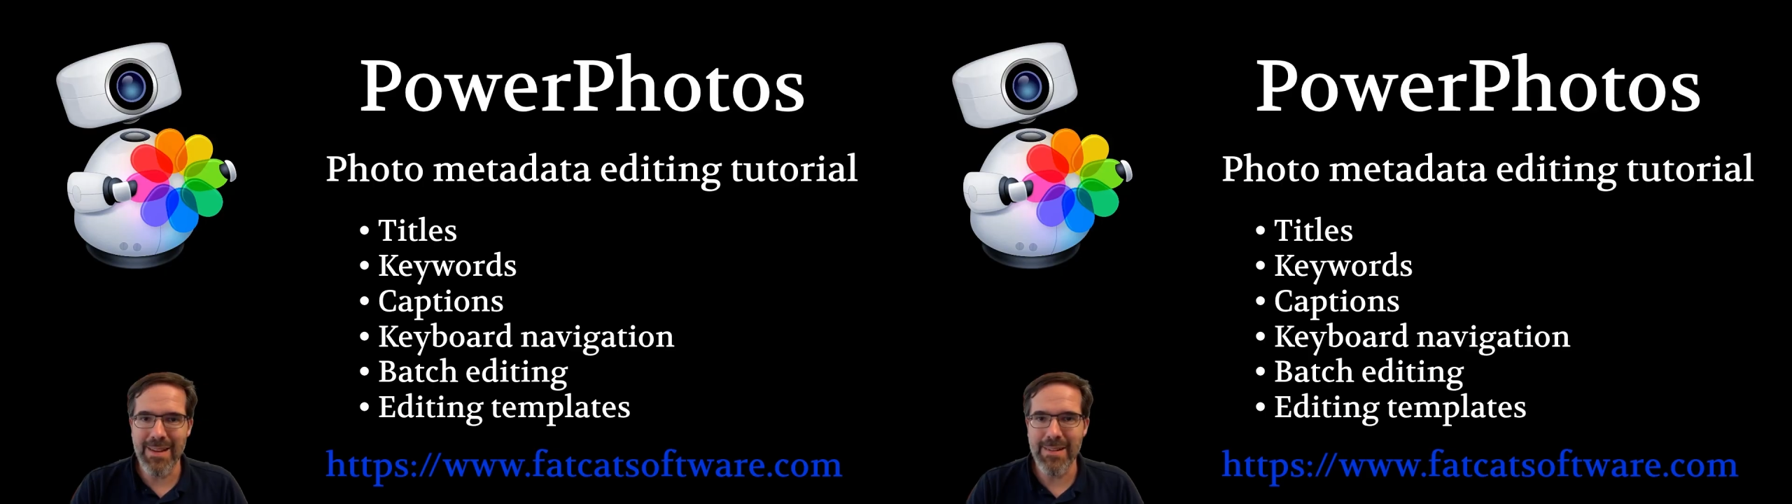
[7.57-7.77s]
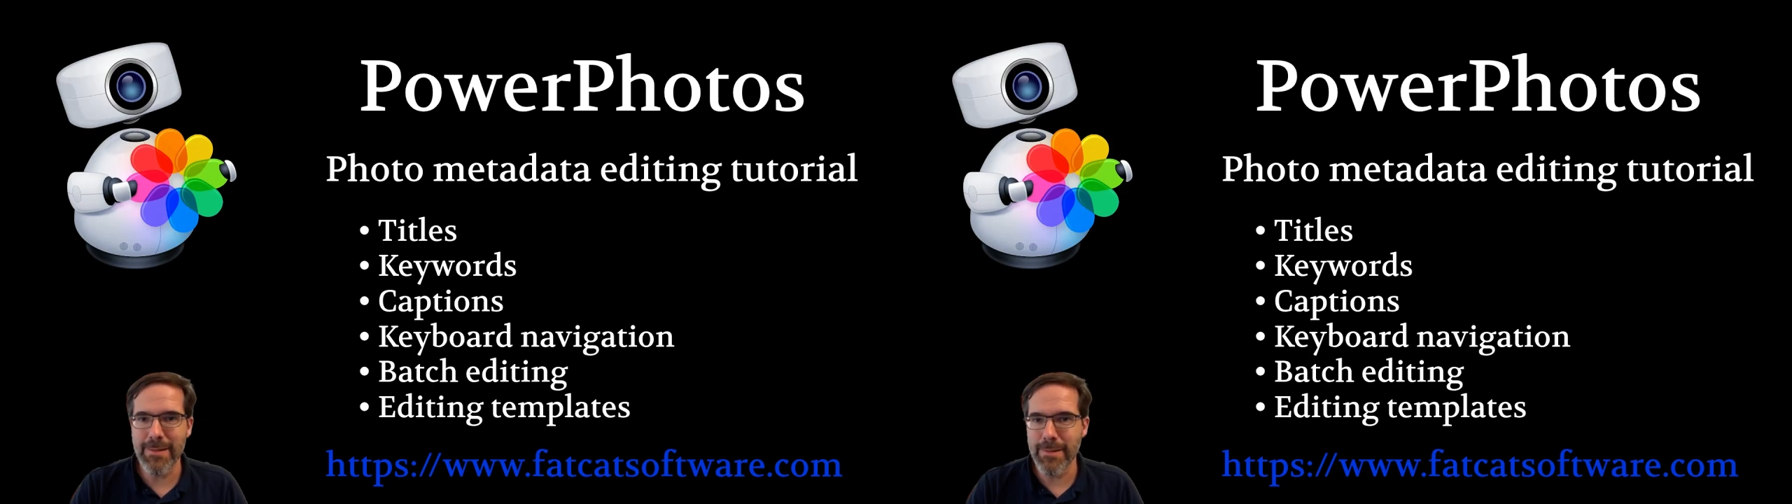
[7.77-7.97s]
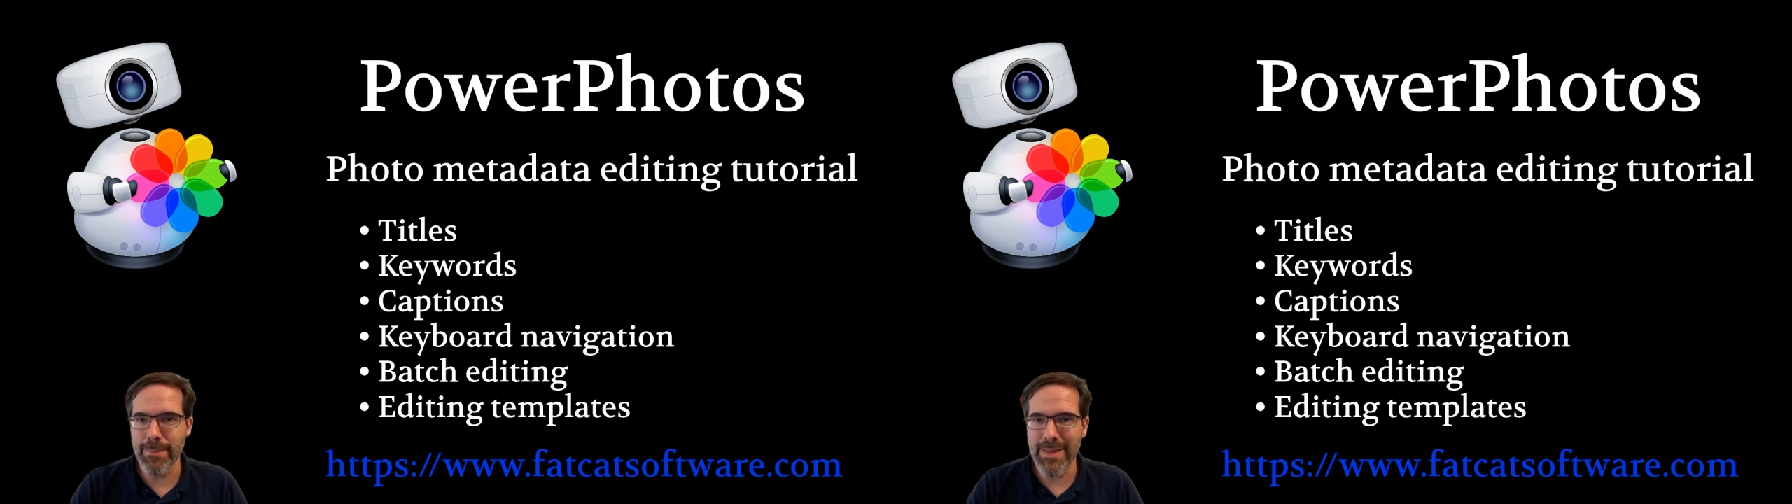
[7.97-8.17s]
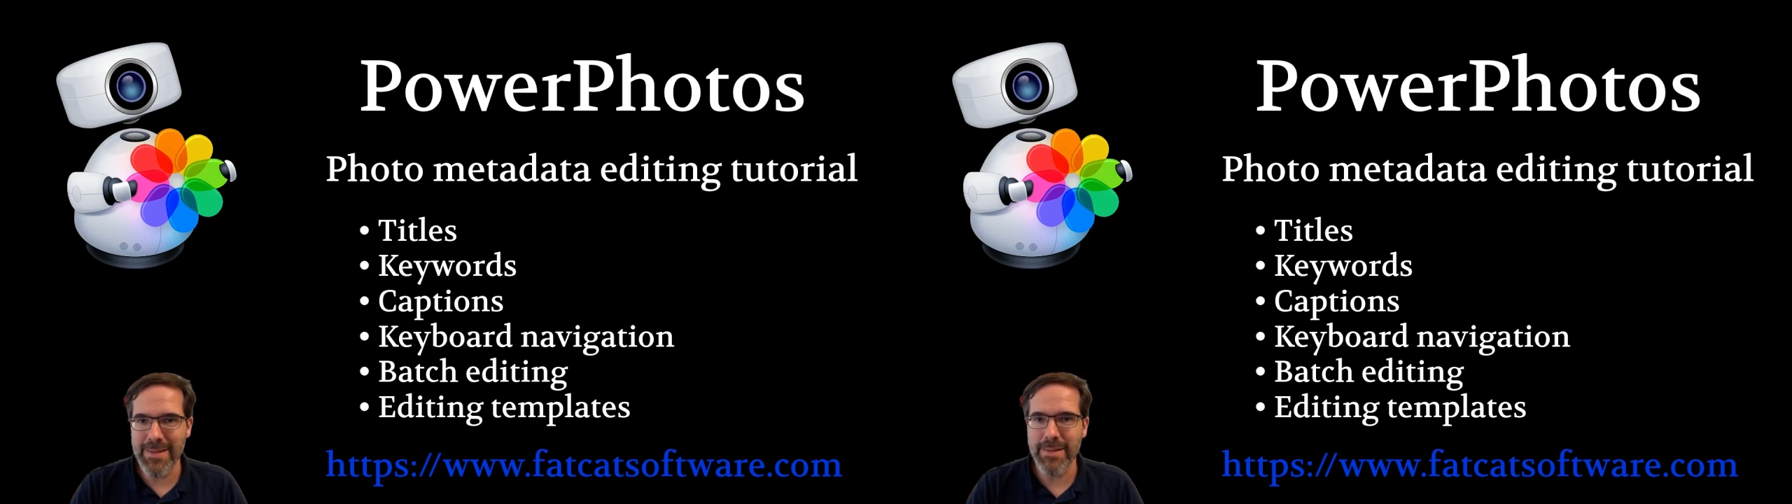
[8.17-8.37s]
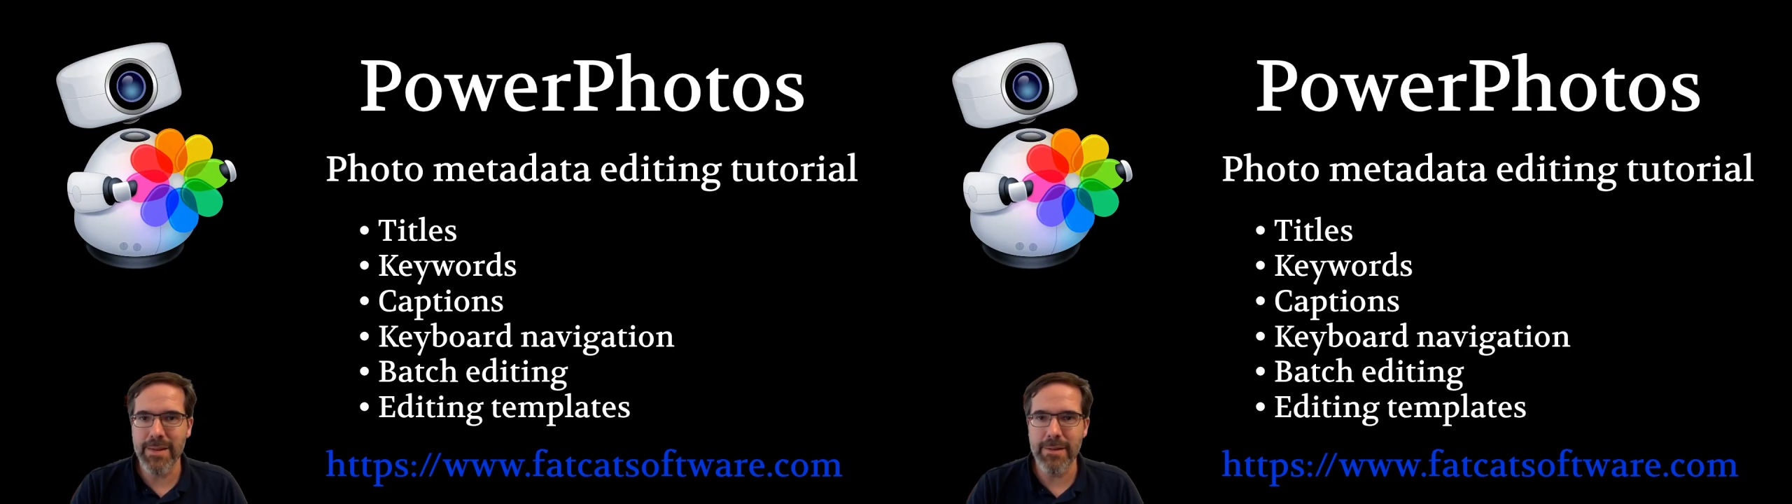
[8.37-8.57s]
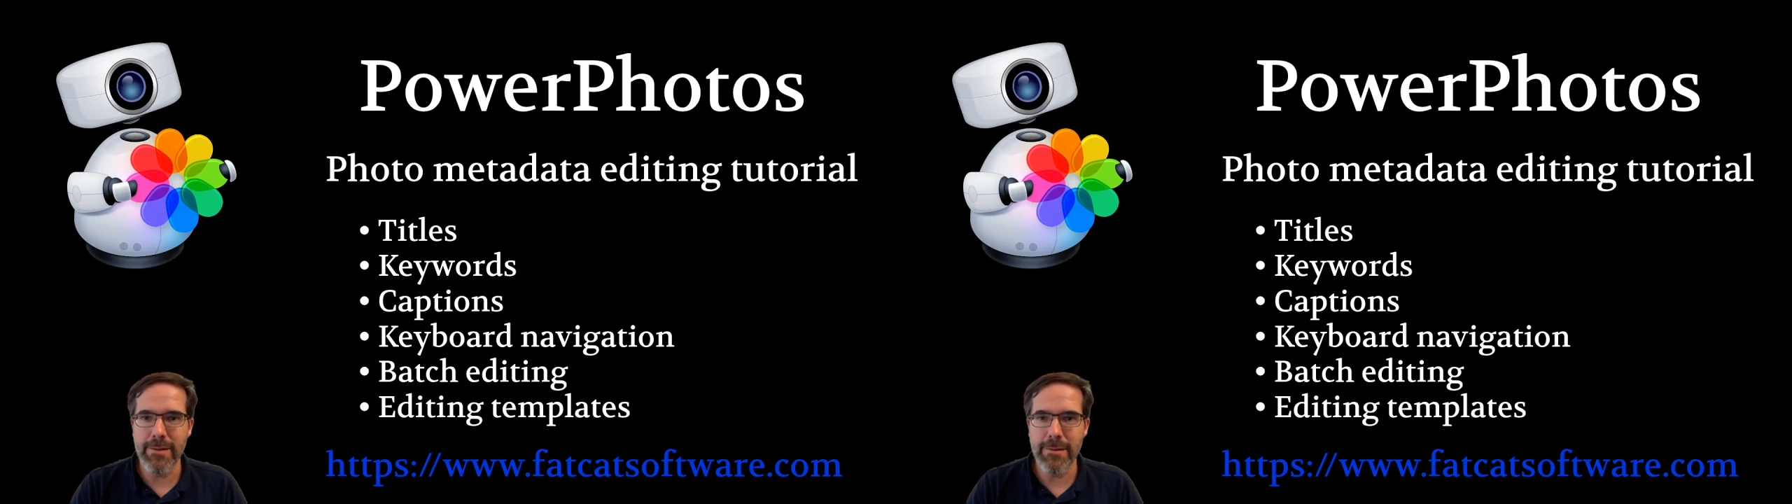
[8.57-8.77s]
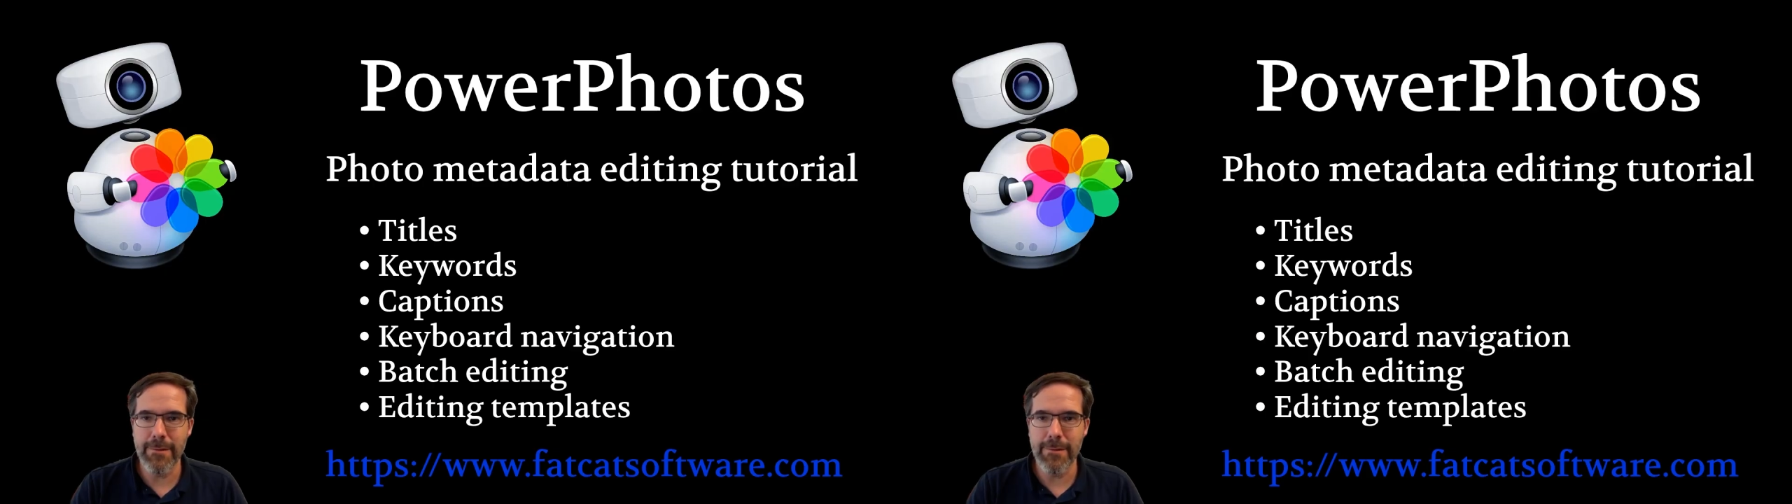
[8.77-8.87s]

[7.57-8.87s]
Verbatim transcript: edit the metadata